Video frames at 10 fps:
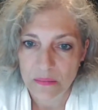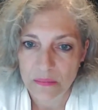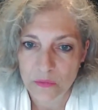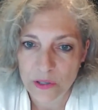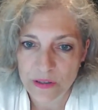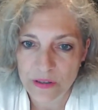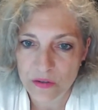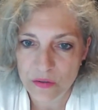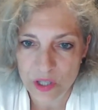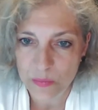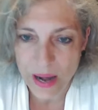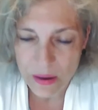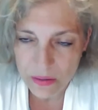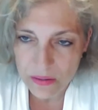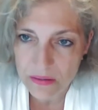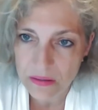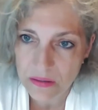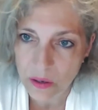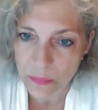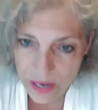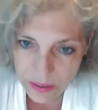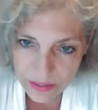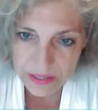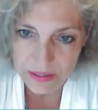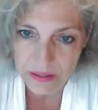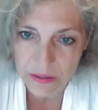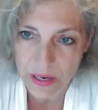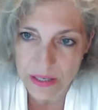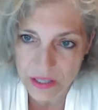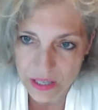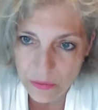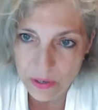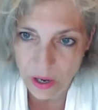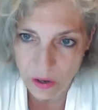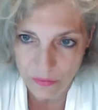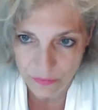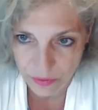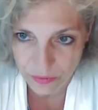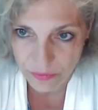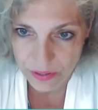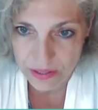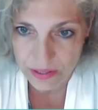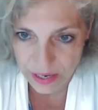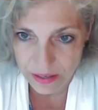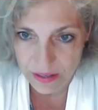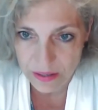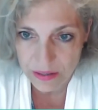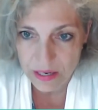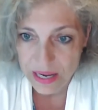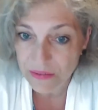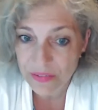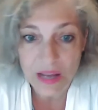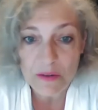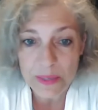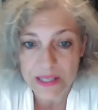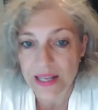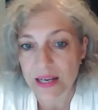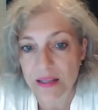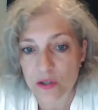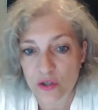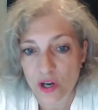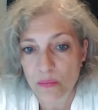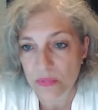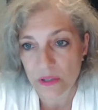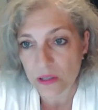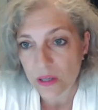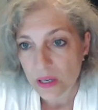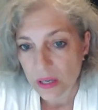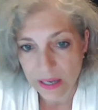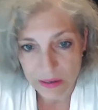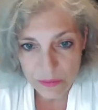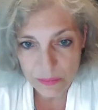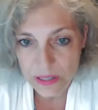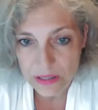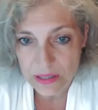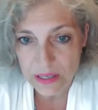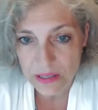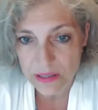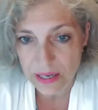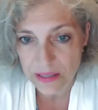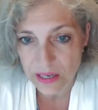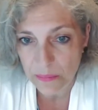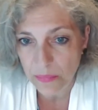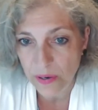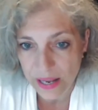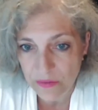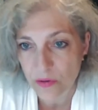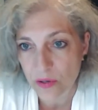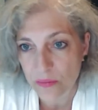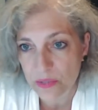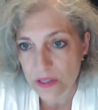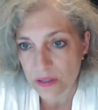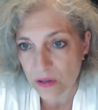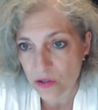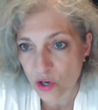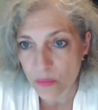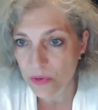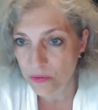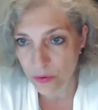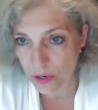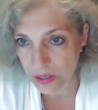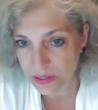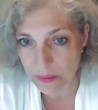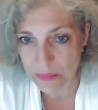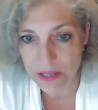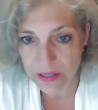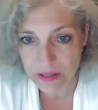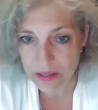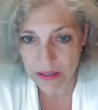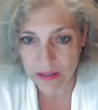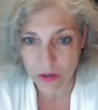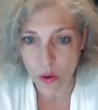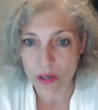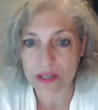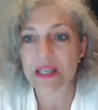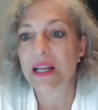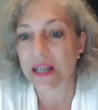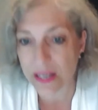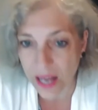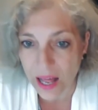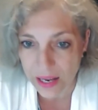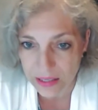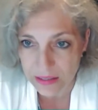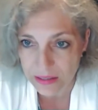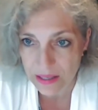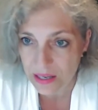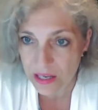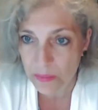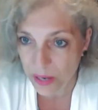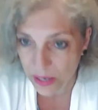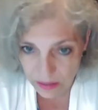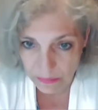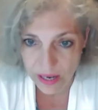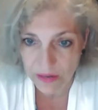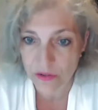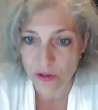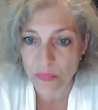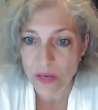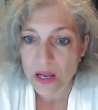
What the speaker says: with transparent comparison criteria of the standards. Even governments like the German government set up platforms. The German, for example, is called Siegelklarheit. It's an independent platform